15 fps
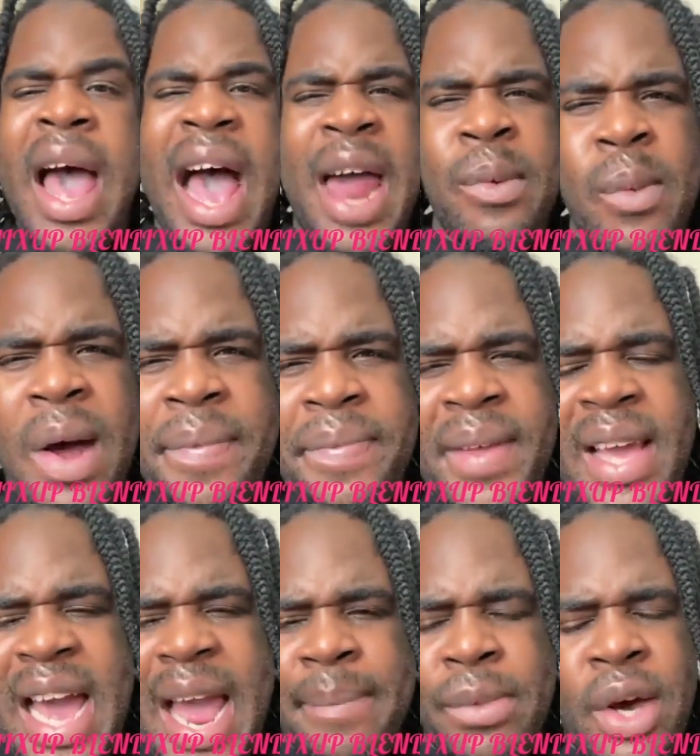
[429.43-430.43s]
And one thing
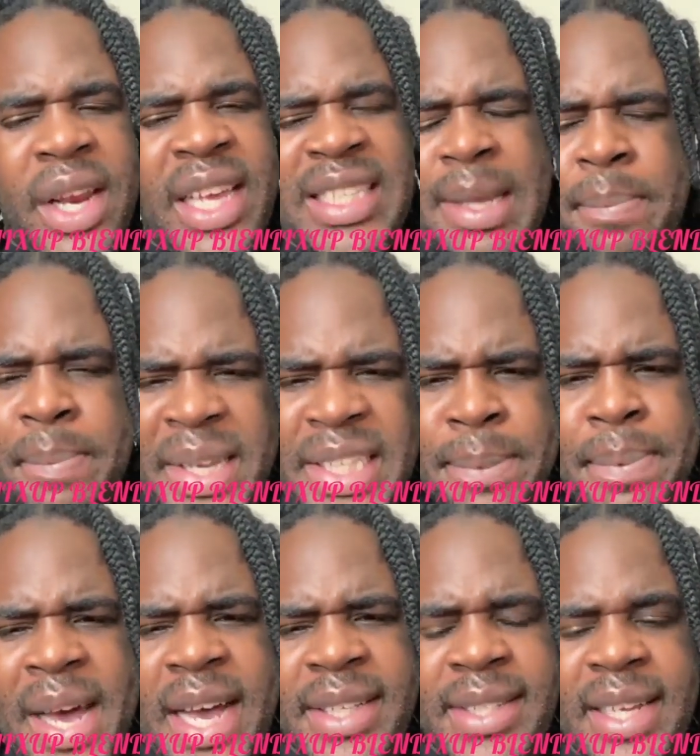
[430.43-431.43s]
I'm not is a bitter
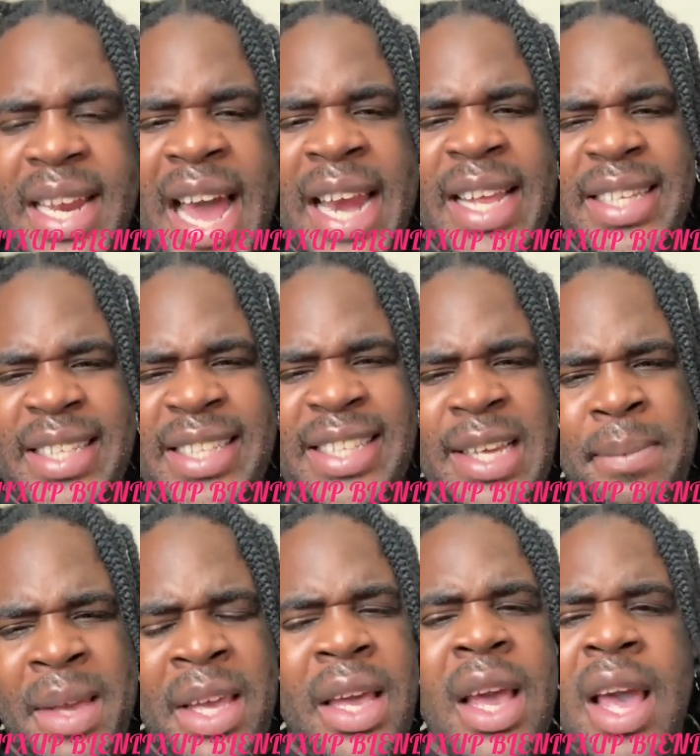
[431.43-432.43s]
person. And listen, see
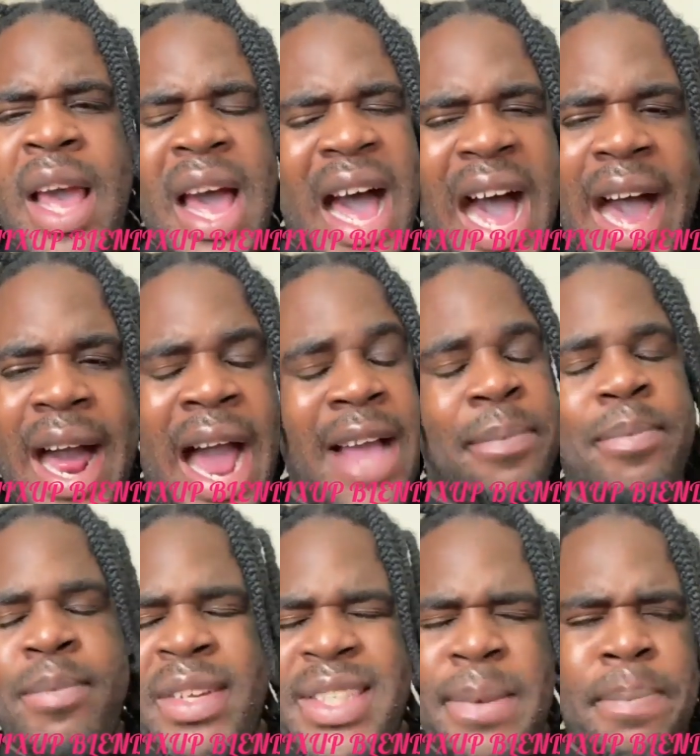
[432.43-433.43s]
me. I
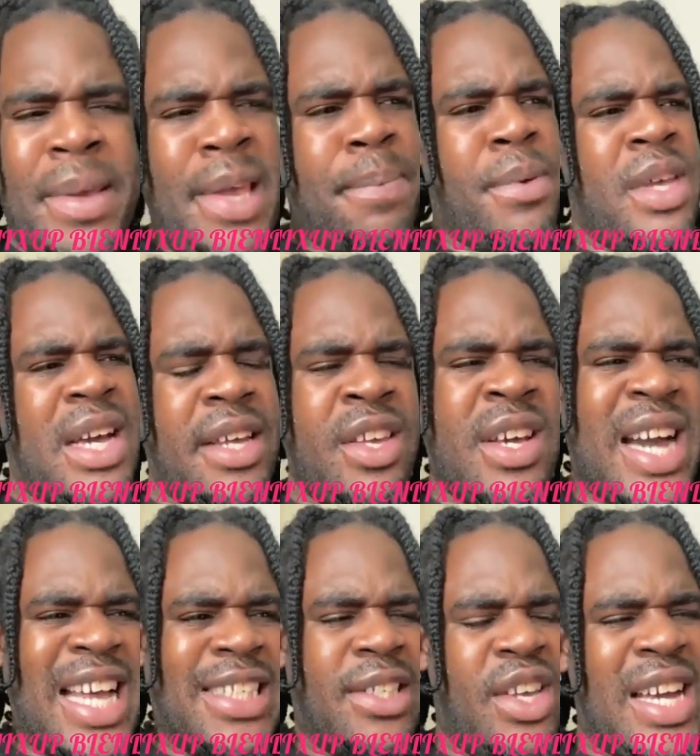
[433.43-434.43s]
listen, people. You
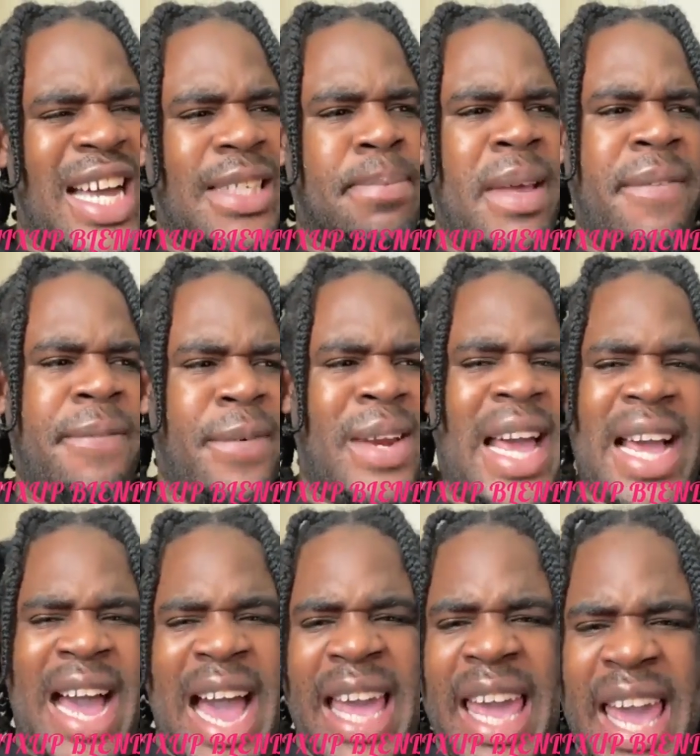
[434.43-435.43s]
guys may feel
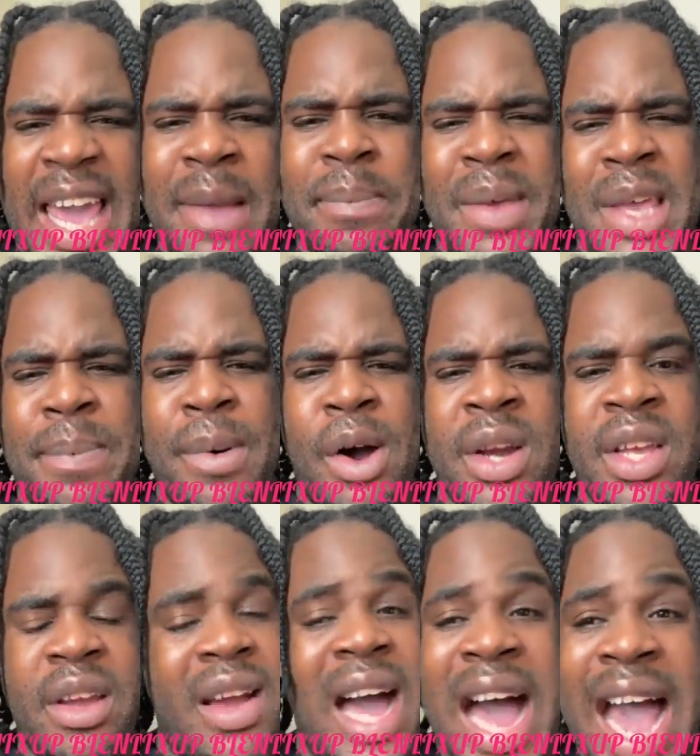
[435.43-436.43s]
like I hate people on
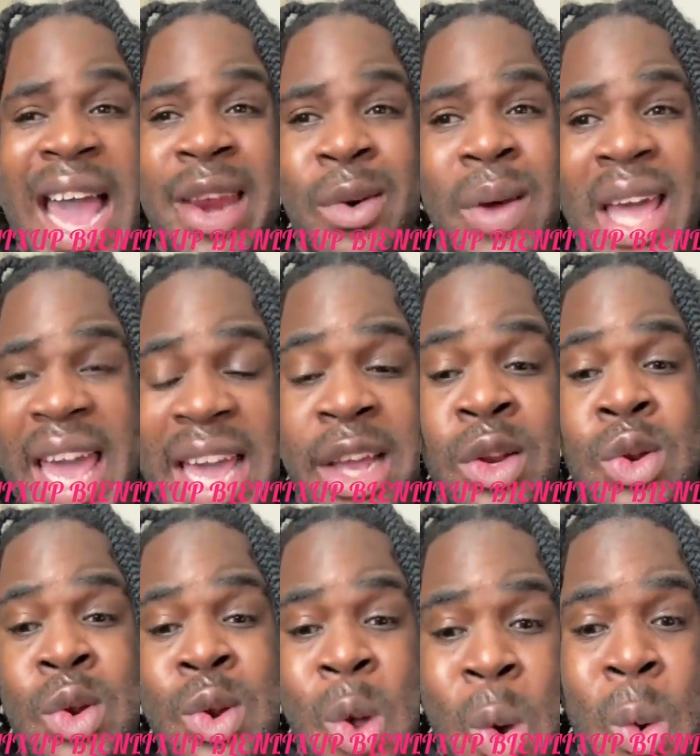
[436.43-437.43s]
here. I don't hate
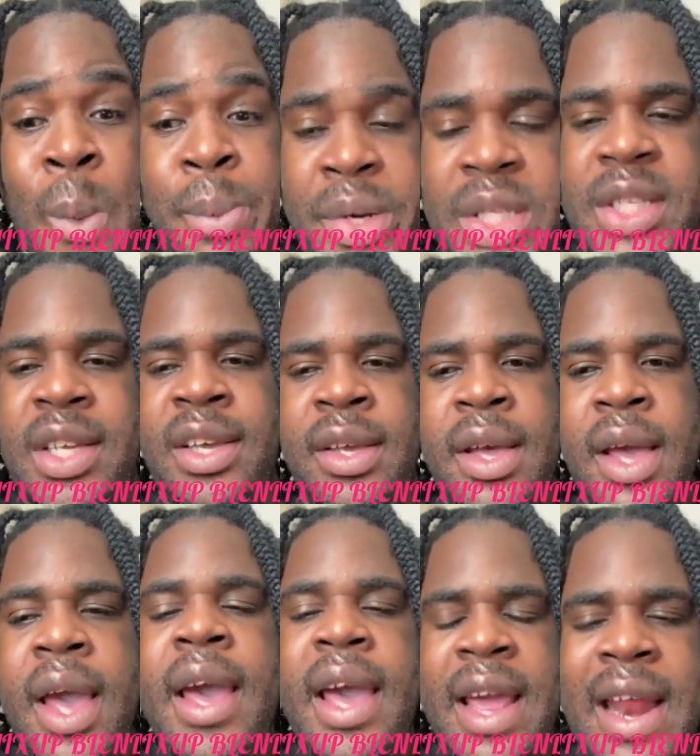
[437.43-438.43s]
nobody.
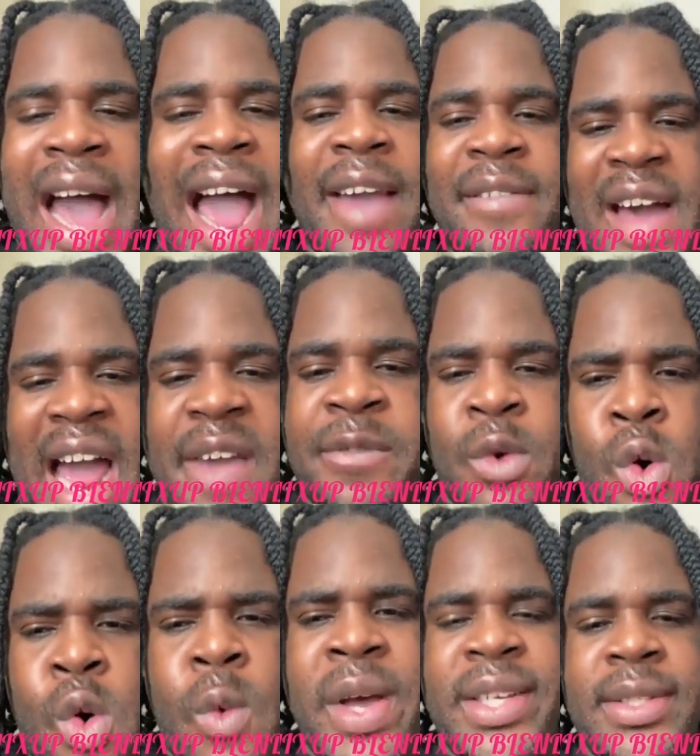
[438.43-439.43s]
I've
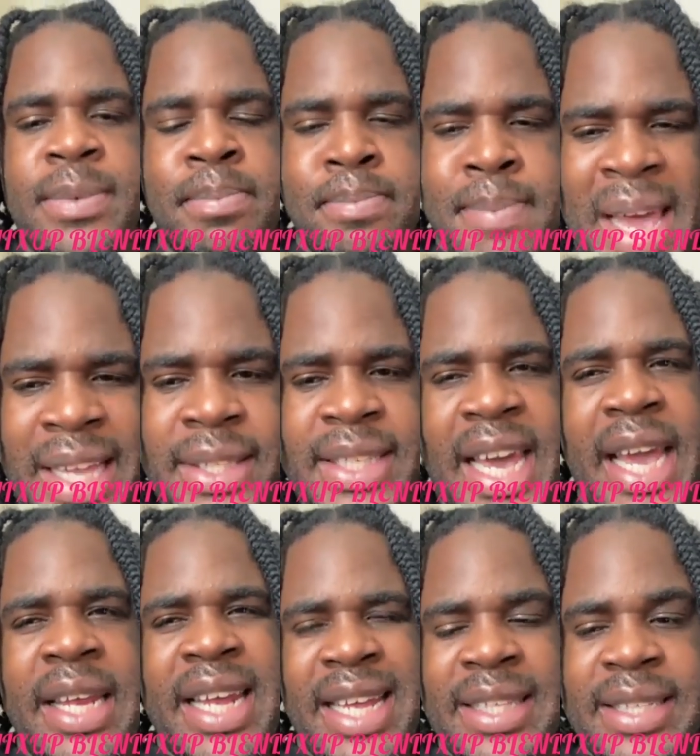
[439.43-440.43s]
always
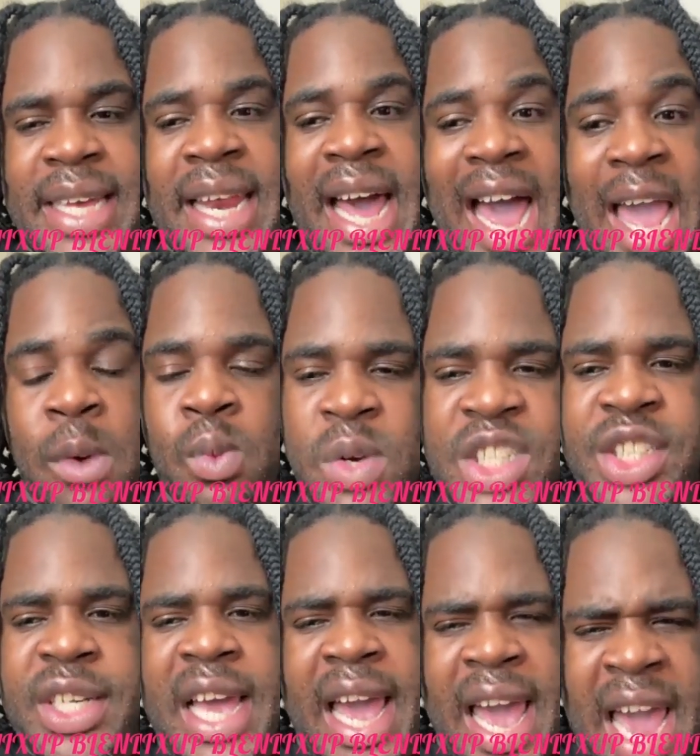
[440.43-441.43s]
maintained and said I
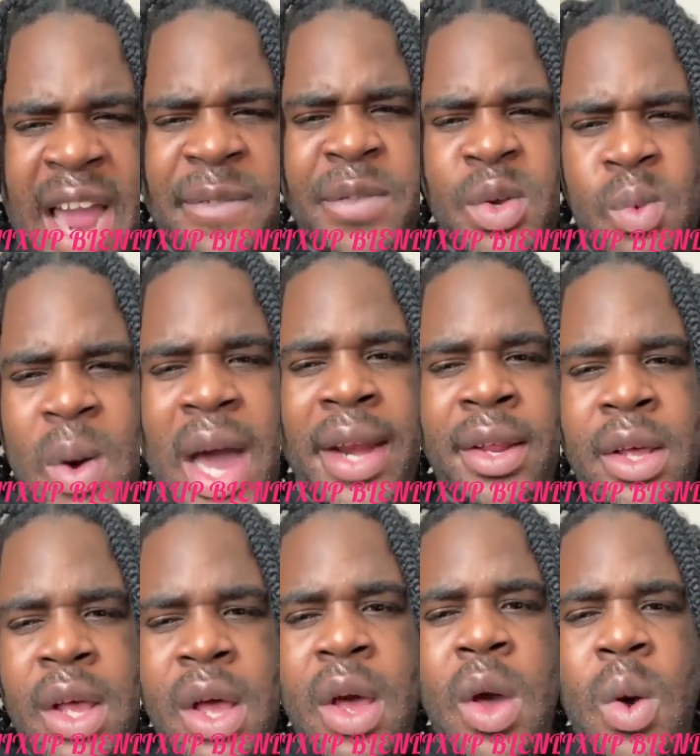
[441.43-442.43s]
wish everyone
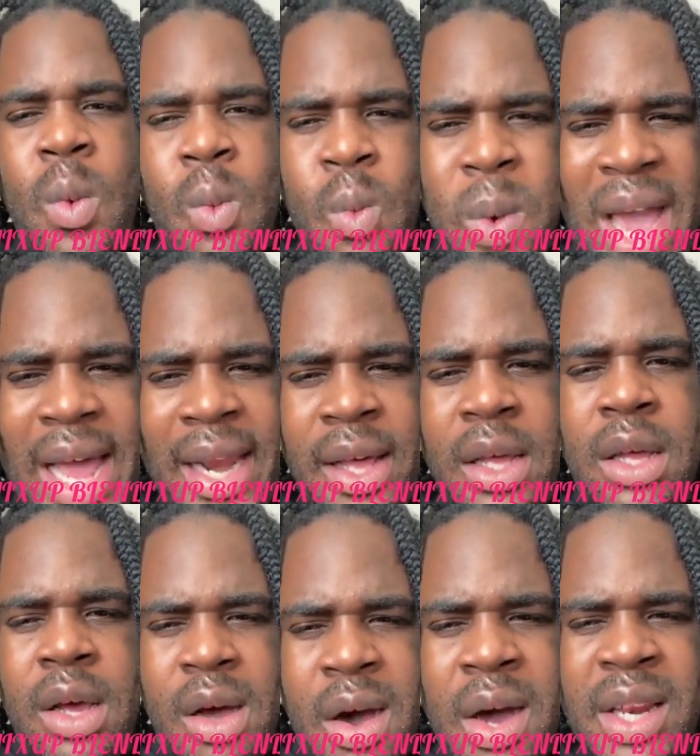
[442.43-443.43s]
well
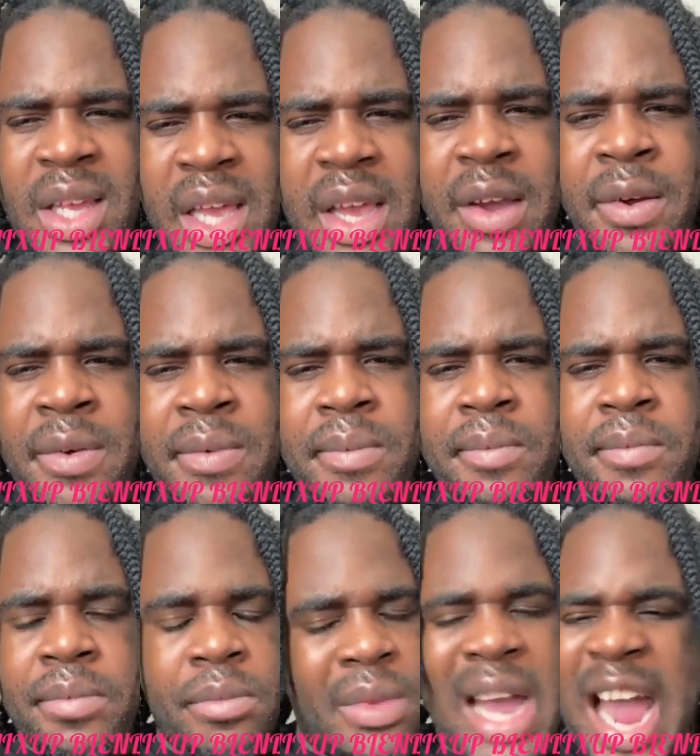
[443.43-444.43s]
on here.
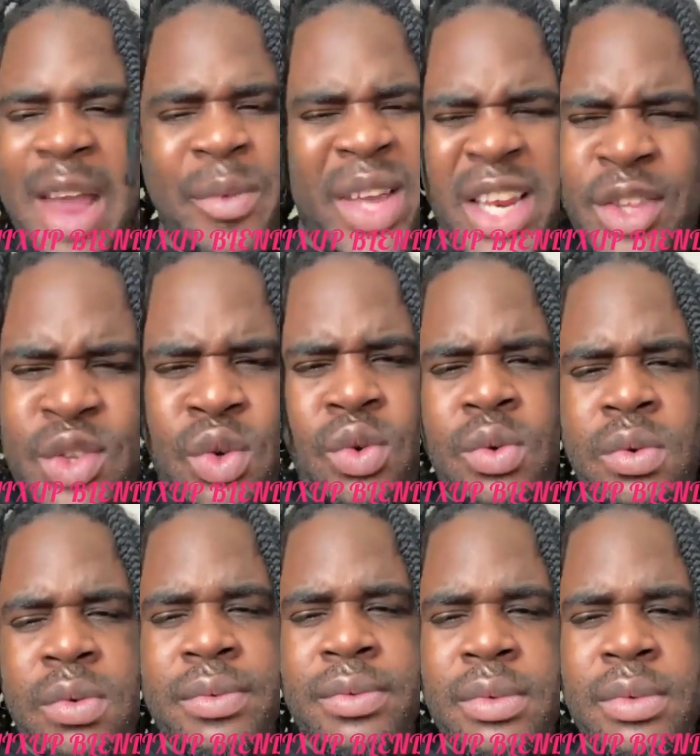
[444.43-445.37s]
I really do.